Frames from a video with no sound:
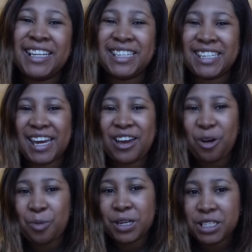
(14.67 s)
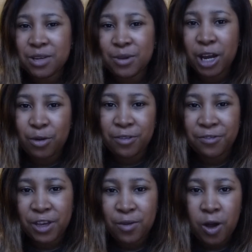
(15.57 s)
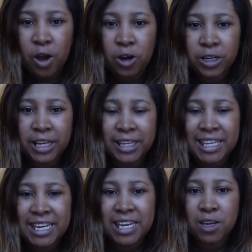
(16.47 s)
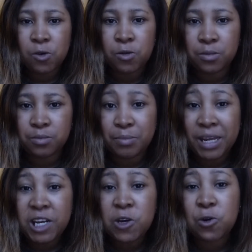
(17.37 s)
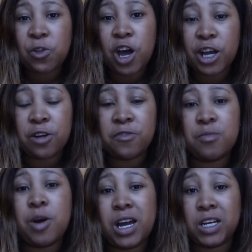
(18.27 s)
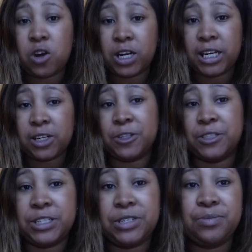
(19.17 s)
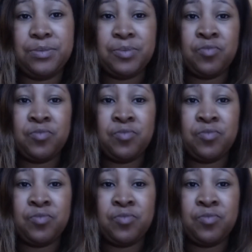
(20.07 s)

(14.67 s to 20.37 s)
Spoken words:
Today I'll be doing a review on the mini haul that I got from Iconic London.